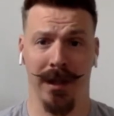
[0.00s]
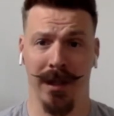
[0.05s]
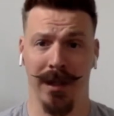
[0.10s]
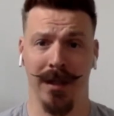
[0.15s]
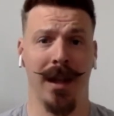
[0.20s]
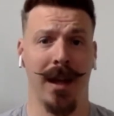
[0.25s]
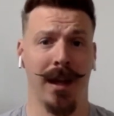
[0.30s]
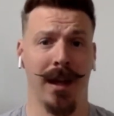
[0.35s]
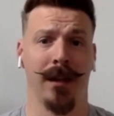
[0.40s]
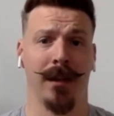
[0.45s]

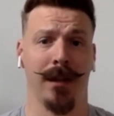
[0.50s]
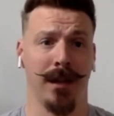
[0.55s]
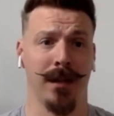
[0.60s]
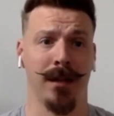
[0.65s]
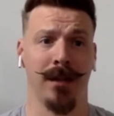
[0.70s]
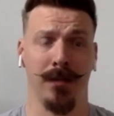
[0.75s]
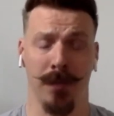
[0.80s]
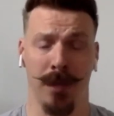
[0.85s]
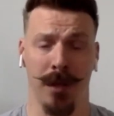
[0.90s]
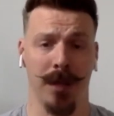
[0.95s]
These guys,
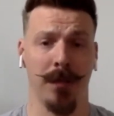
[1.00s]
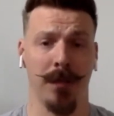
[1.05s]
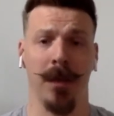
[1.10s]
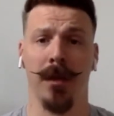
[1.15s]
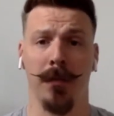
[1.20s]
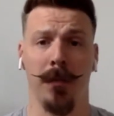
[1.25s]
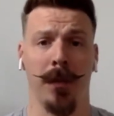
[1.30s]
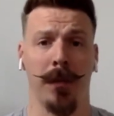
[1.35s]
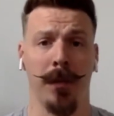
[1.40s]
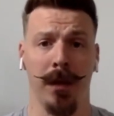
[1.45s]
these men
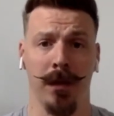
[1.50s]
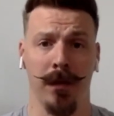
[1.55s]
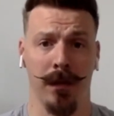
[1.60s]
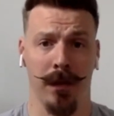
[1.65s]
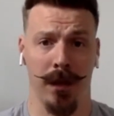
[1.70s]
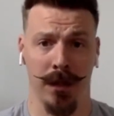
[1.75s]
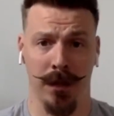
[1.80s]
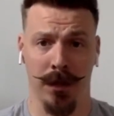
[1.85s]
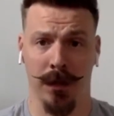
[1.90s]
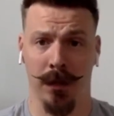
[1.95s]
and women,
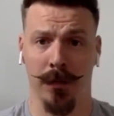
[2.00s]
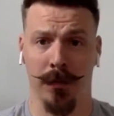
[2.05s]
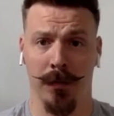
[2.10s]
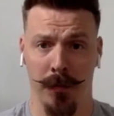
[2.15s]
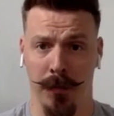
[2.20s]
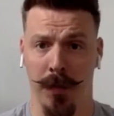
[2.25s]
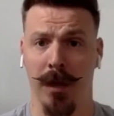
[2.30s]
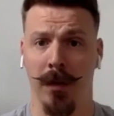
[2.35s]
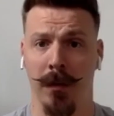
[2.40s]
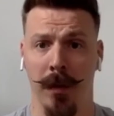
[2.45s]
these young
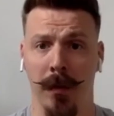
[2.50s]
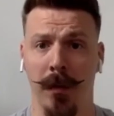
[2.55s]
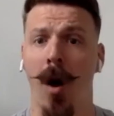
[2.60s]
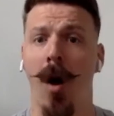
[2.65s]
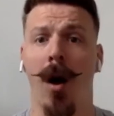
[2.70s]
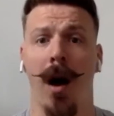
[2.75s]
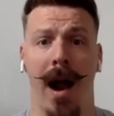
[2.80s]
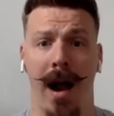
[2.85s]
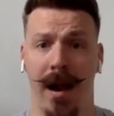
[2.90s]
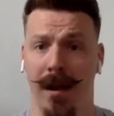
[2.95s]
men and women
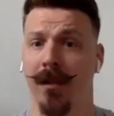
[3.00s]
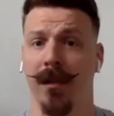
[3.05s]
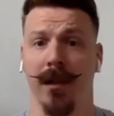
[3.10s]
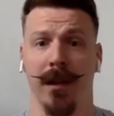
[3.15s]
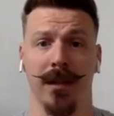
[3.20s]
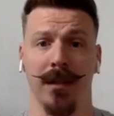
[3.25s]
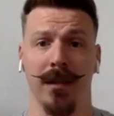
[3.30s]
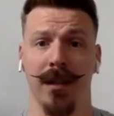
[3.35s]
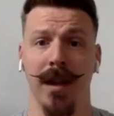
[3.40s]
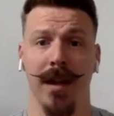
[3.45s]
are
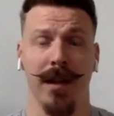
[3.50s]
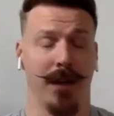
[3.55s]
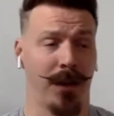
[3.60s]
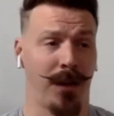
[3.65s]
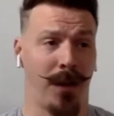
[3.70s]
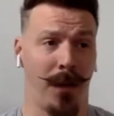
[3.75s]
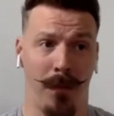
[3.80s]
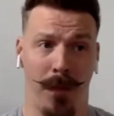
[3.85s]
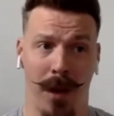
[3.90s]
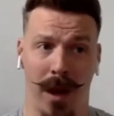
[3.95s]
athletes. They're
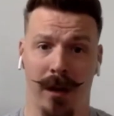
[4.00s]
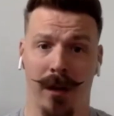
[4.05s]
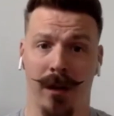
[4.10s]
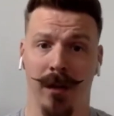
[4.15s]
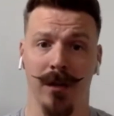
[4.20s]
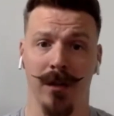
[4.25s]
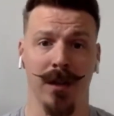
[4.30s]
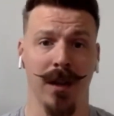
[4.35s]
competitors.